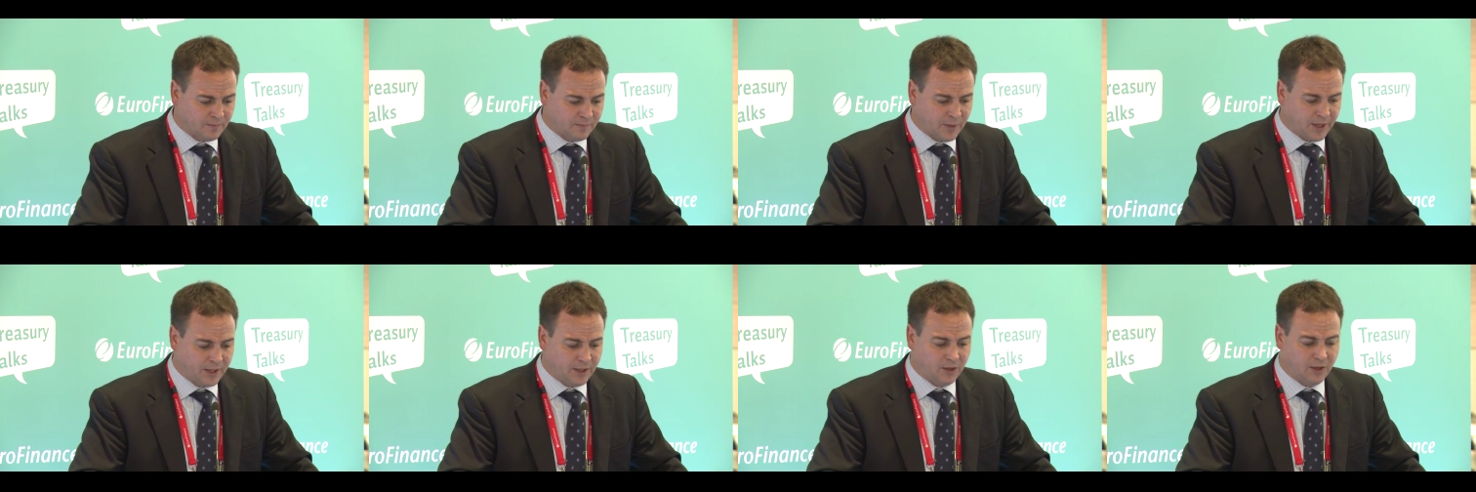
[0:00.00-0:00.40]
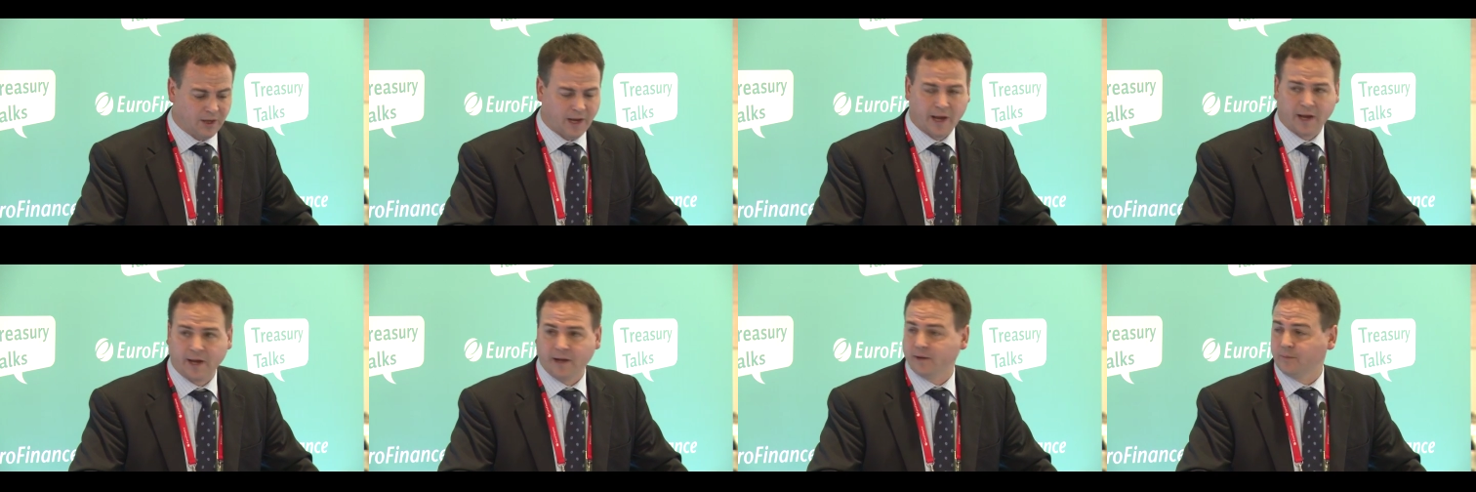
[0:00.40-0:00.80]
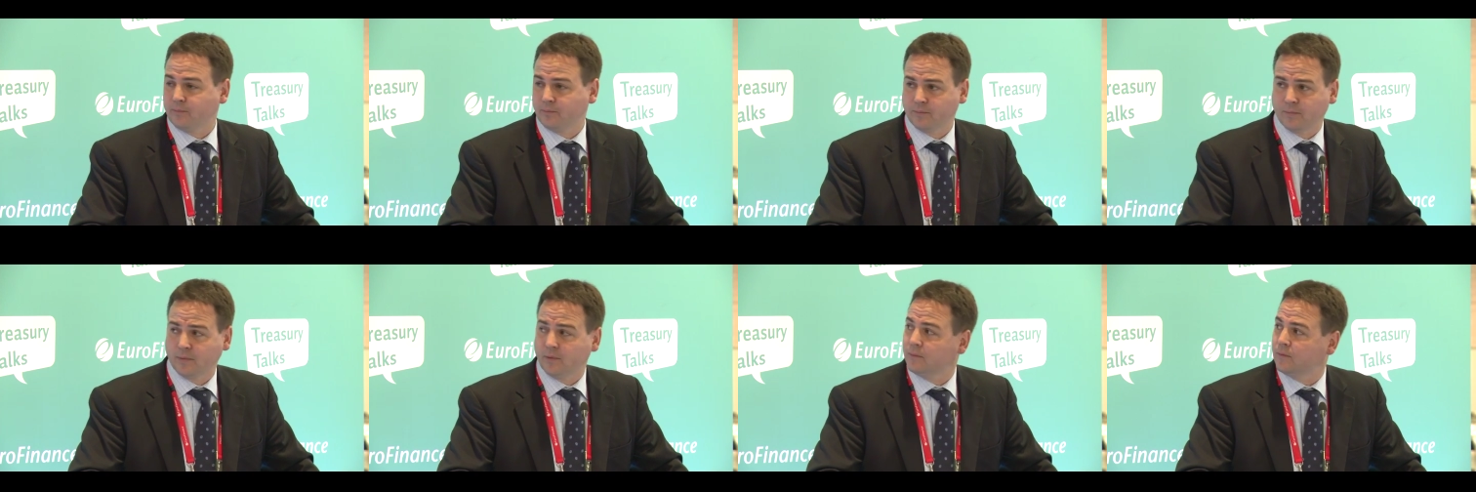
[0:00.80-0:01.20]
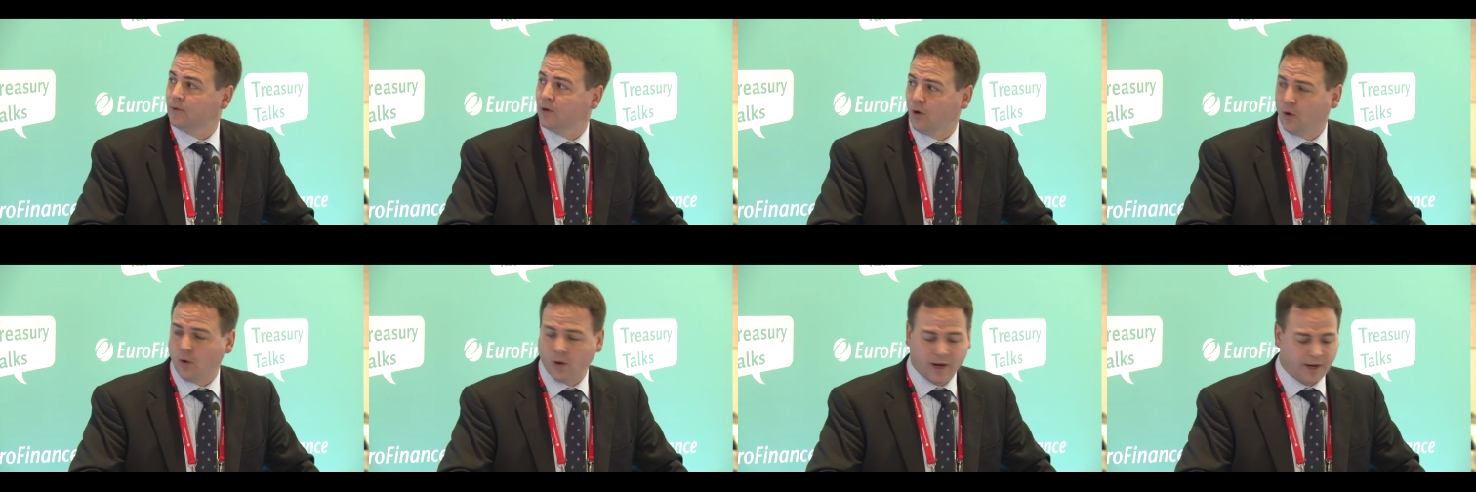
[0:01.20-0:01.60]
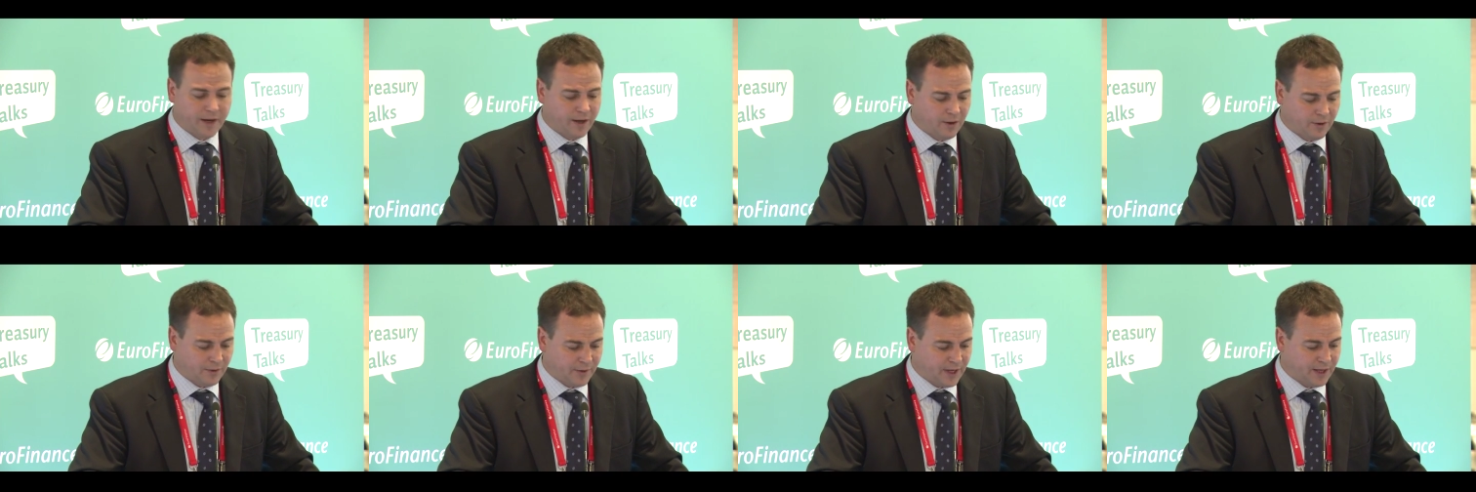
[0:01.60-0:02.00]

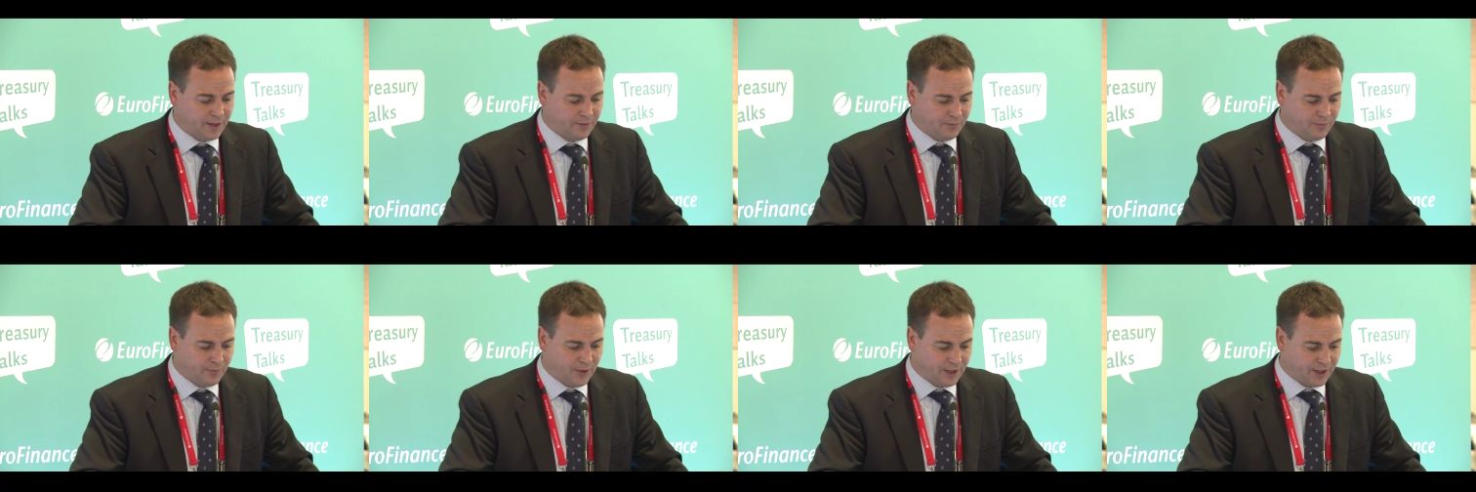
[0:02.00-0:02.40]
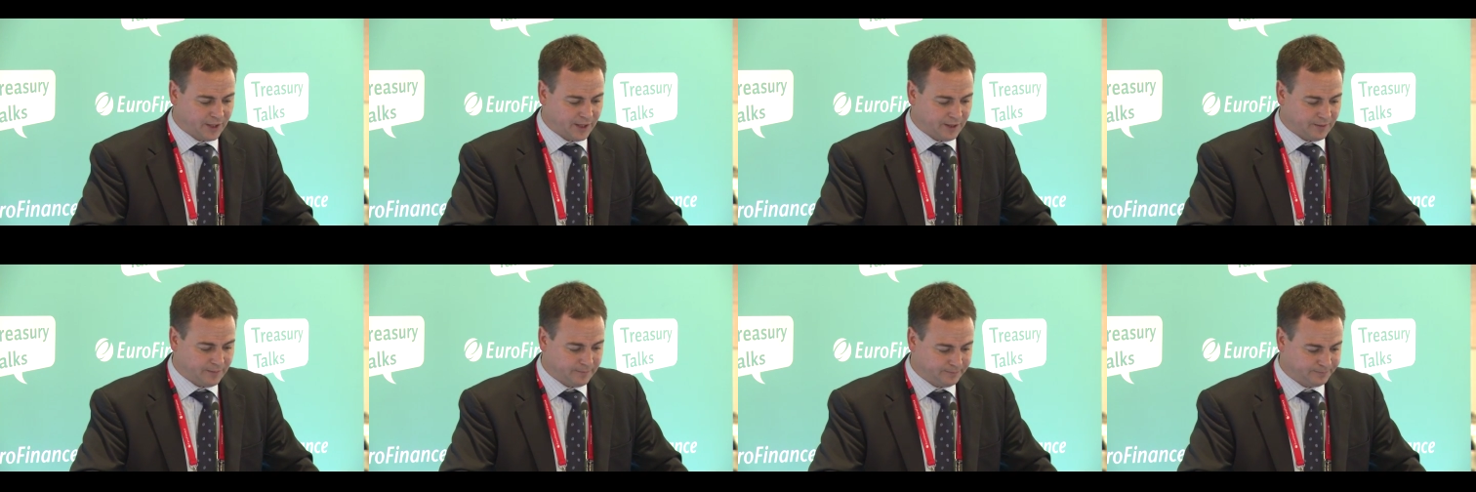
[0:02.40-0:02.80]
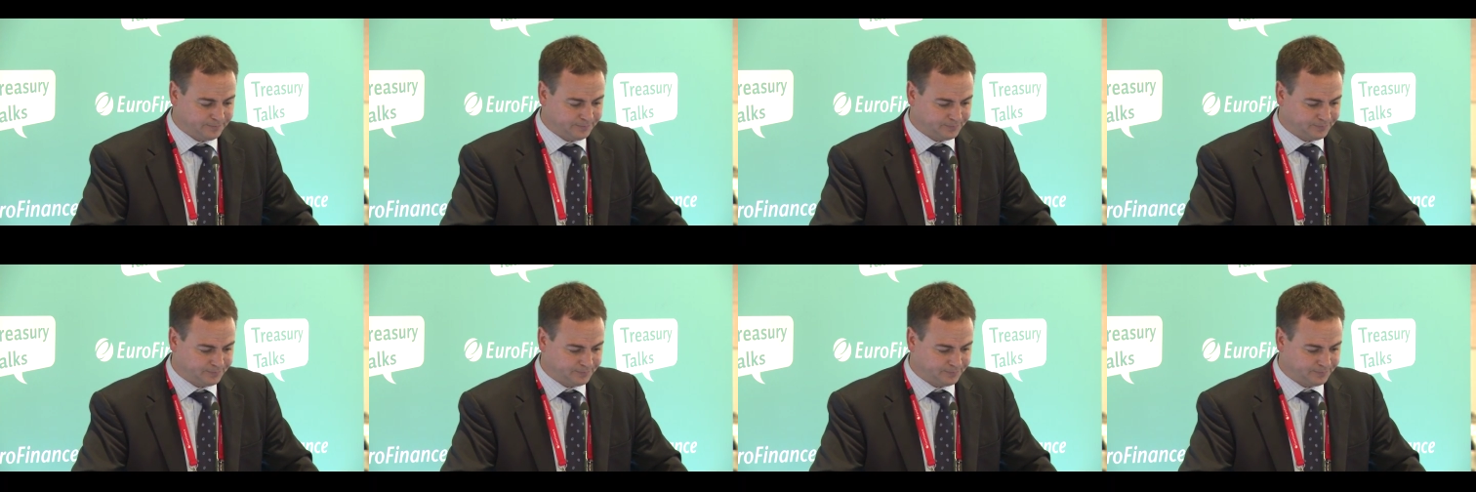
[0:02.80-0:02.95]
OIRA right now.